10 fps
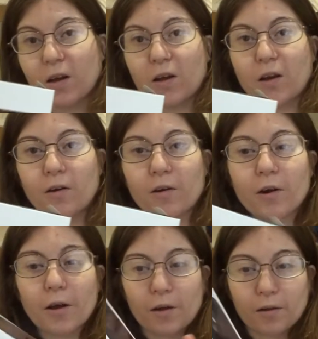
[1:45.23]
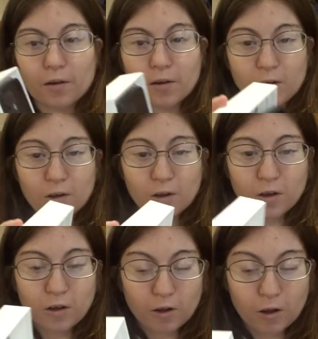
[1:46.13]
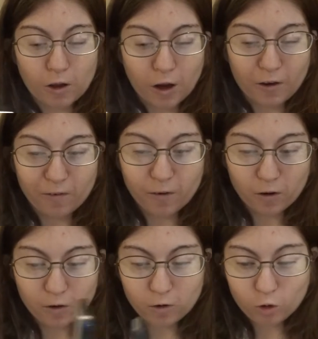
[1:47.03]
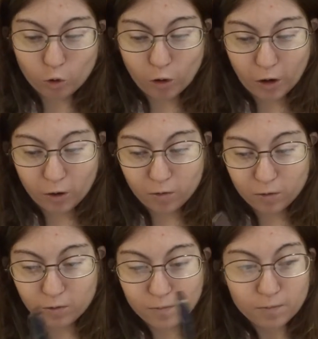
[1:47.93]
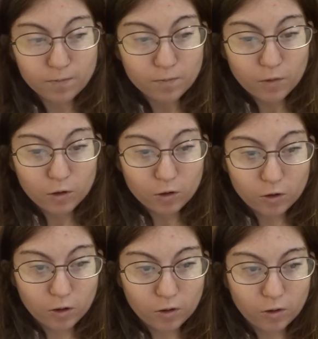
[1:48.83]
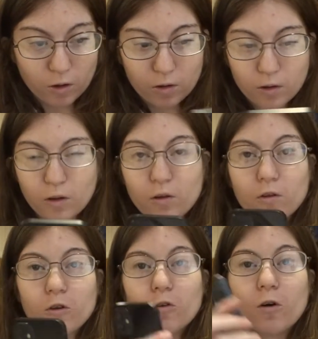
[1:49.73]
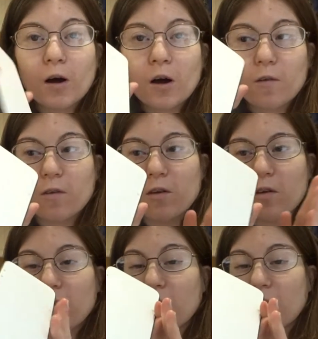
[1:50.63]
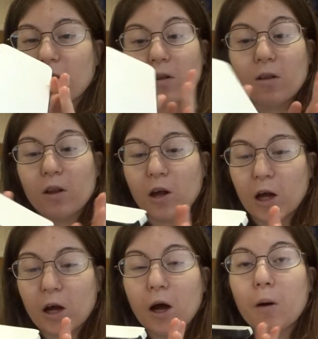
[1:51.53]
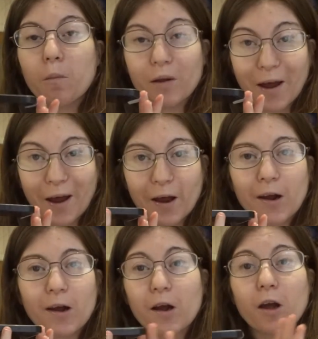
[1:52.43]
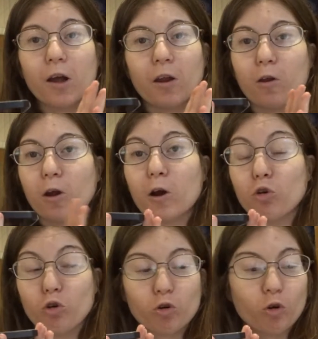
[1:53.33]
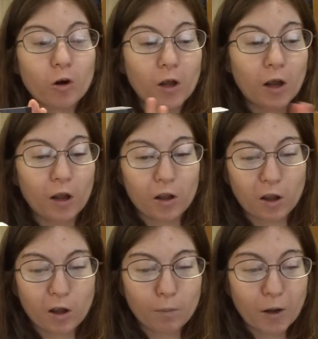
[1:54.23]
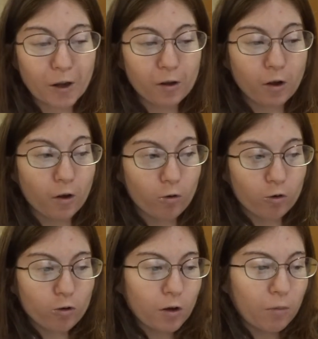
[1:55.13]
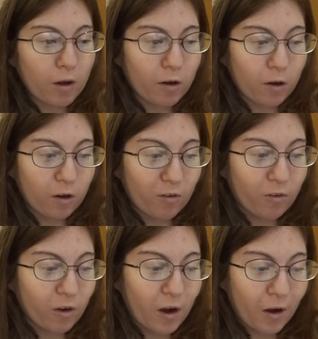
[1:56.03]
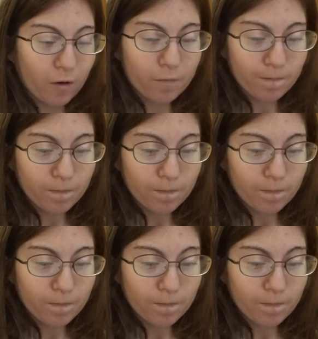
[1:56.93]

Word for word: And here it is, the iPhone 12. So this is the 12, this is in the black. It is 128 gigabytes. We're just gonna put it here for now.